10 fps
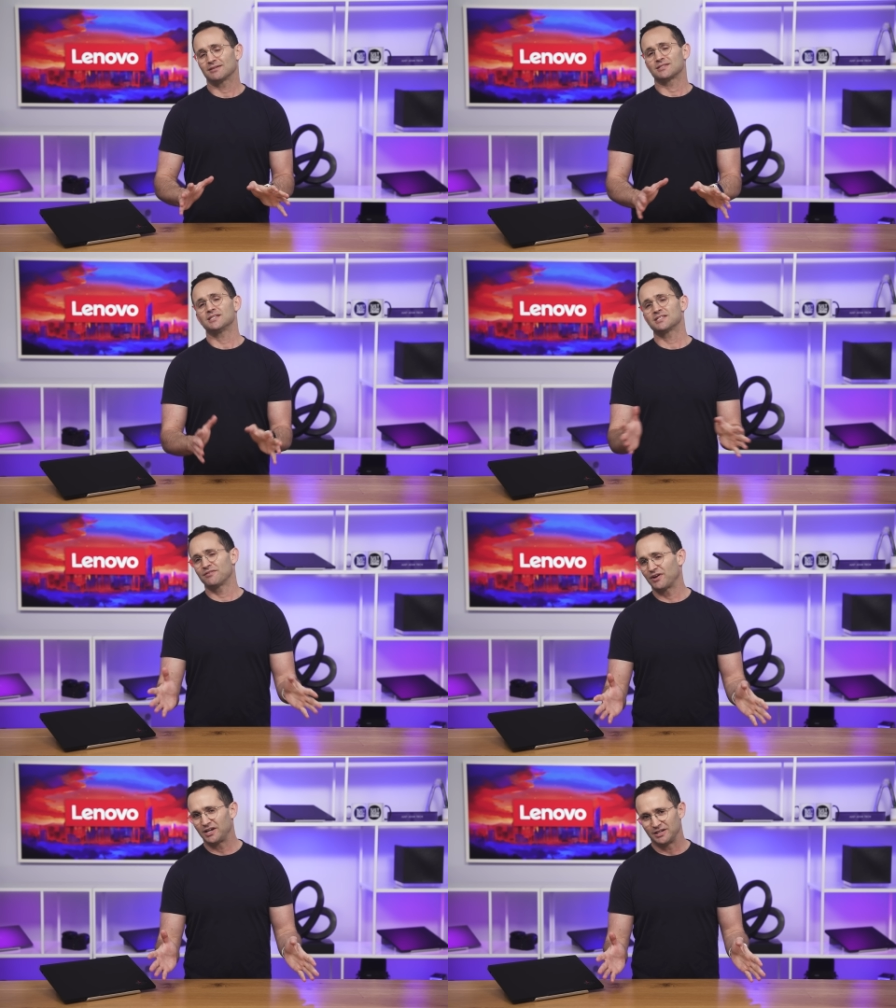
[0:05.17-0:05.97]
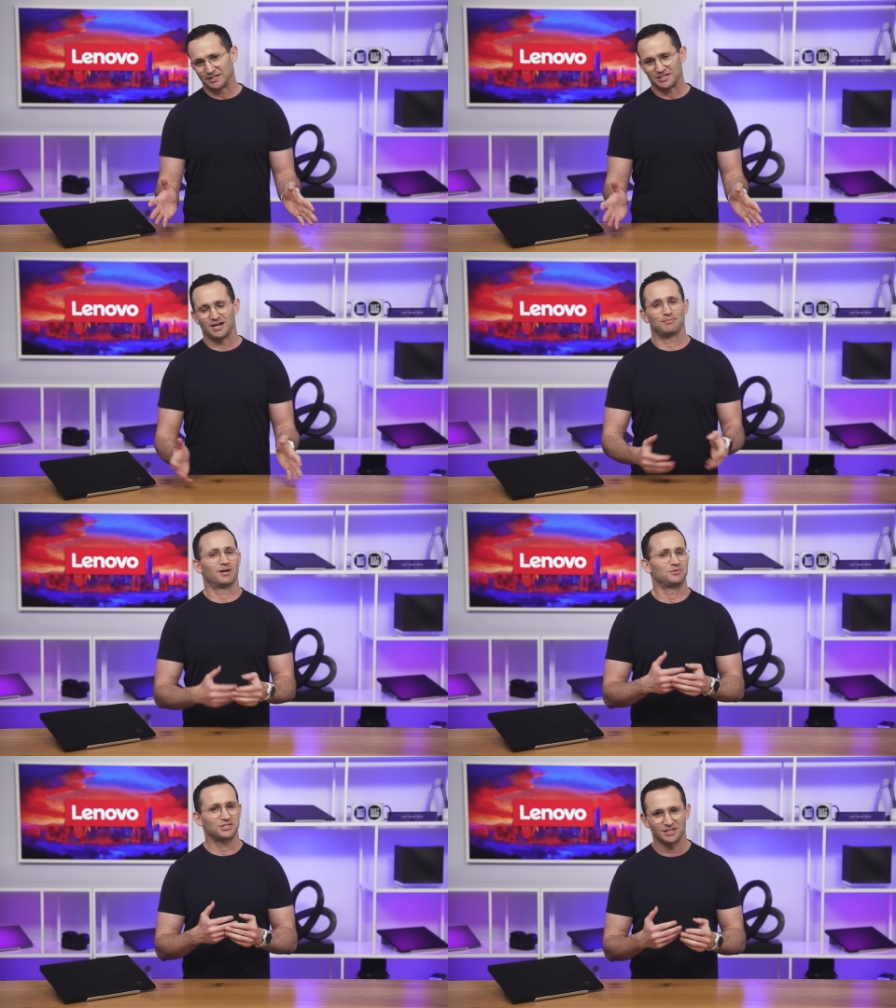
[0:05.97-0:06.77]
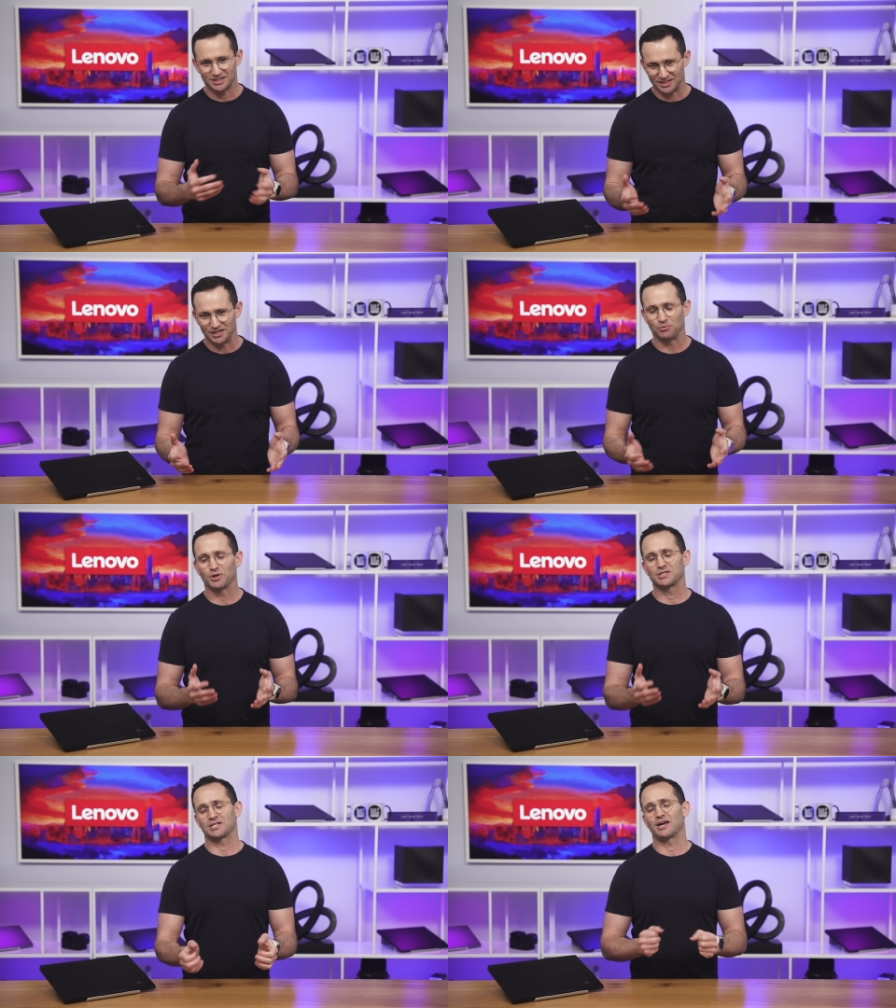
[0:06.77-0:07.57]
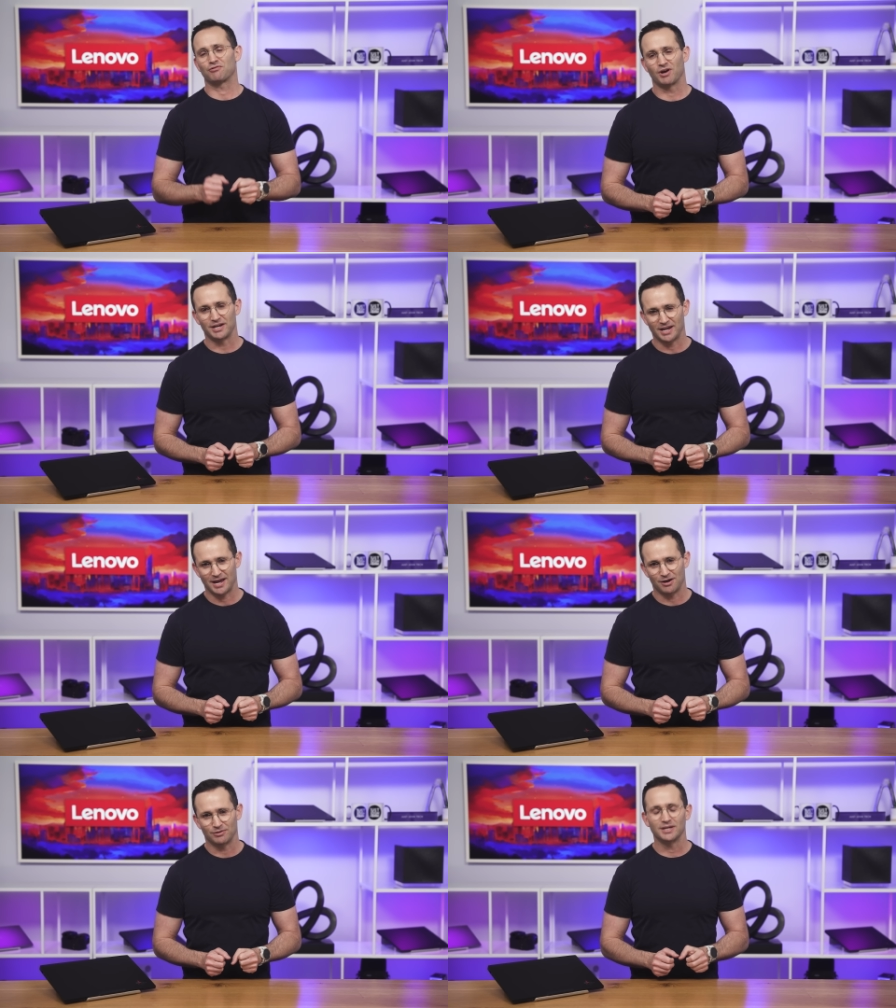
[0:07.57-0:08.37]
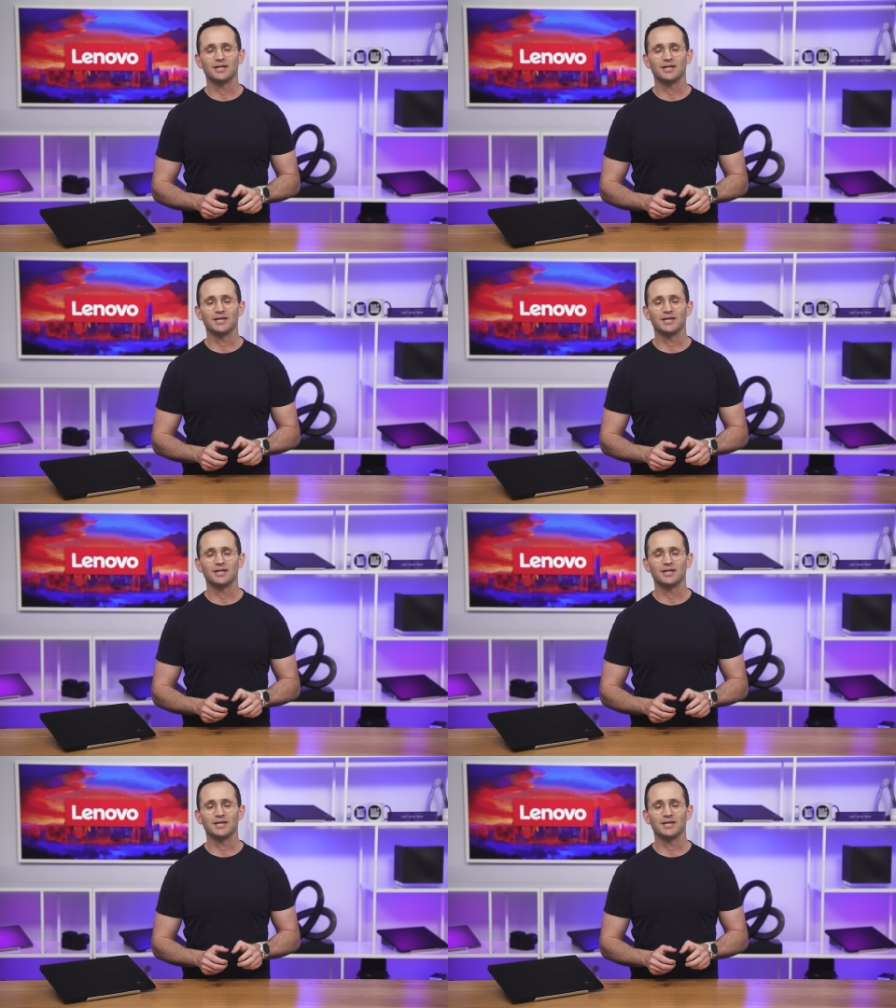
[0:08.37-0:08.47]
Now, since I've earlier time, I'm just going to tell you what it's like right now.